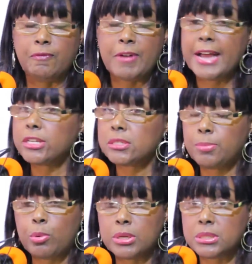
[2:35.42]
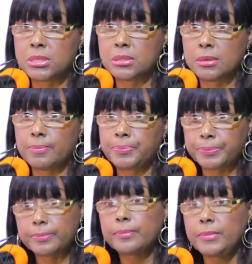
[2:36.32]
find a support system.
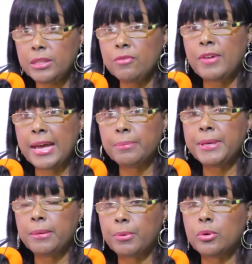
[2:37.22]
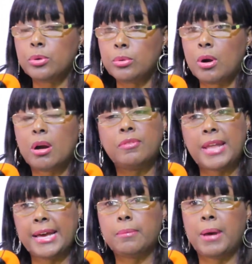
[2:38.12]
Find people who are of
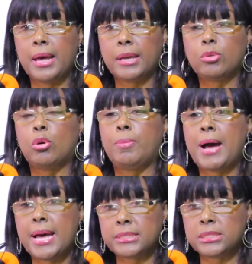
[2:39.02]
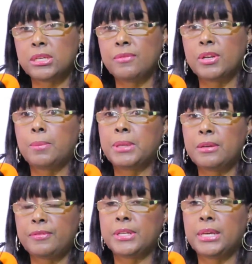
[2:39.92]
like mind, who are positive and
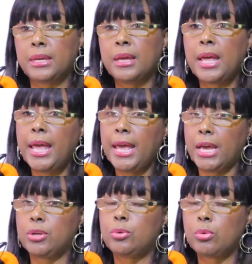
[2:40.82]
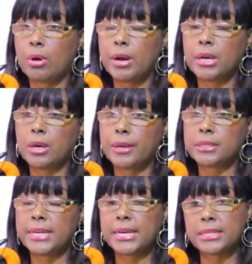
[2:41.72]
uplifting, and who aren't going
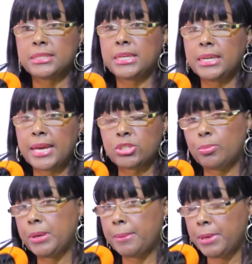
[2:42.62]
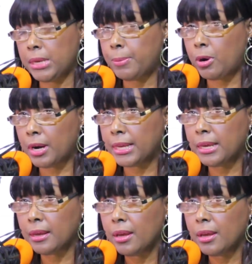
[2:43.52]
to take a seat at your pity party.